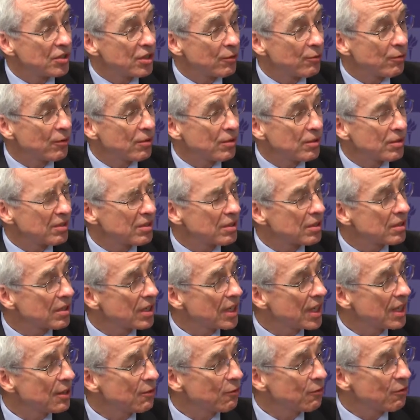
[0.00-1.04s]
difference
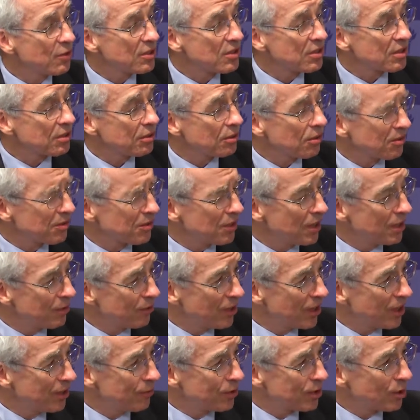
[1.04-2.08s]
a physical safe
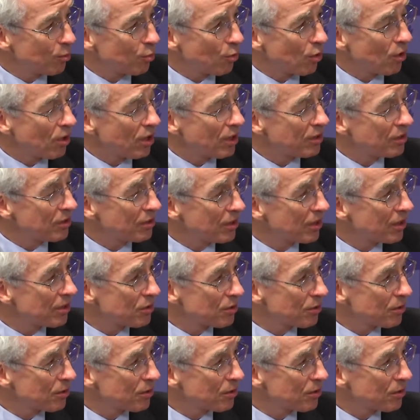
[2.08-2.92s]
haven abroad does